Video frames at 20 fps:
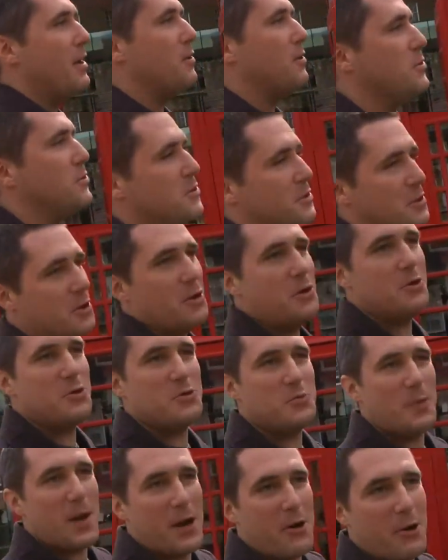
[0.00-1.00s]
And I also know
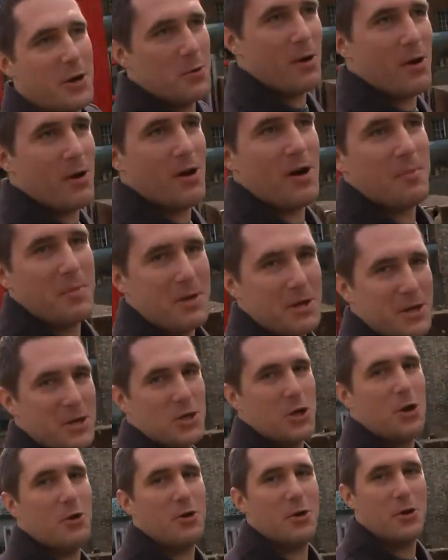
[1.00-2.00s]
who's buried where I'm going
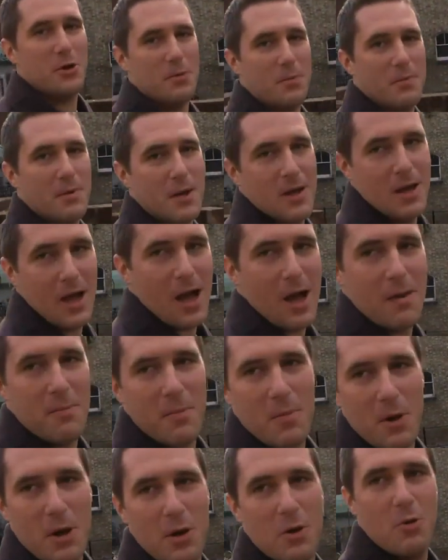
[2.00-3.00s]
to show you
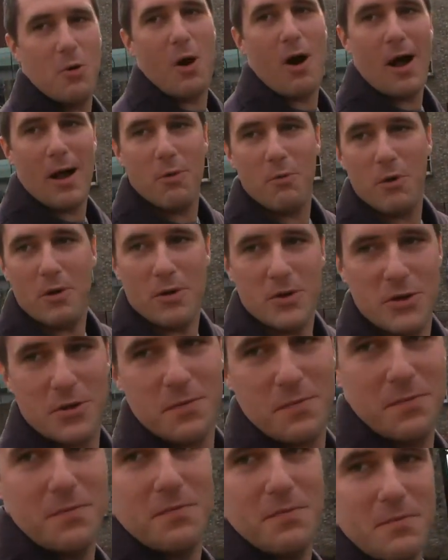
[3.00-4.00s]
um, who I
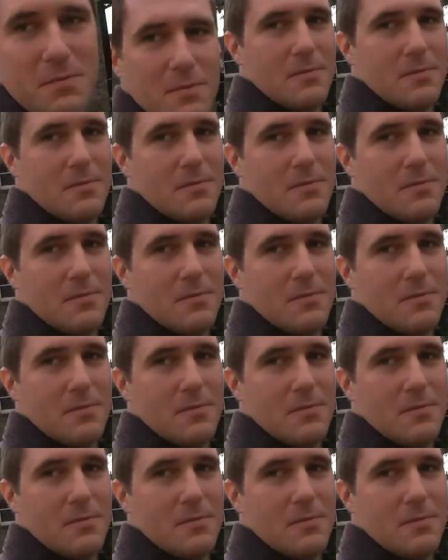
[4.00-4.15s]
was.